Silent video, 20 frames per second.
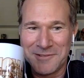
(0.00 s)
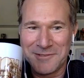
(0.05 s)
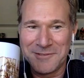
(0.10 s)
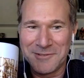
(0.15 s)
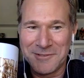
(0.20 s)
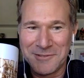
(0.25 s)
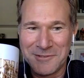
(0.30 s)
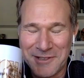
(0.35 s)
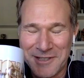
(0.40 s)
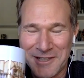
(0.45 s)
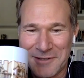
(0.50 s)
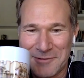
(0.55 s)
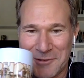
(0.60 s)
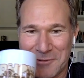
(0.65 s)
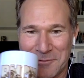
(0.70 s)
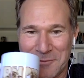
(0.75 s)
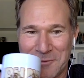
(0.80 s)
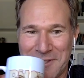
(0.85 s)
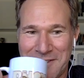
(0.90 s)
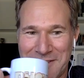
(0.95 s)
when,
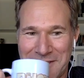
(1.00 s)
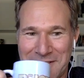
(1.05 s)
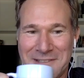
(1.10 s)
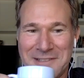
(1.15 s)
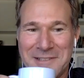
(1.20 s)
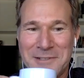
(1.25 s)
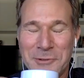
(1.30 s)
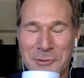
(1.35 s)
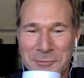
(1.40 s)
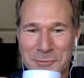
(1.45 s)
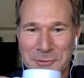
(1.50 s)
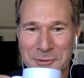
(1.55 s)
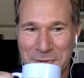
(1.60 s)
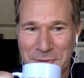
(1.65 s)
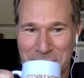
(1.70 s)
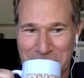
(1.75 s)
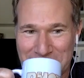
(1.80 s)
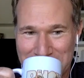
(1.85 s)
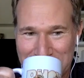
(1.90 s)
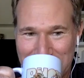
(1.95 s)
whenever we think it's useful
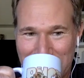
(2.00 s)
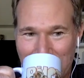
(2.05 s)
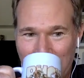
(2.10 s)
to us.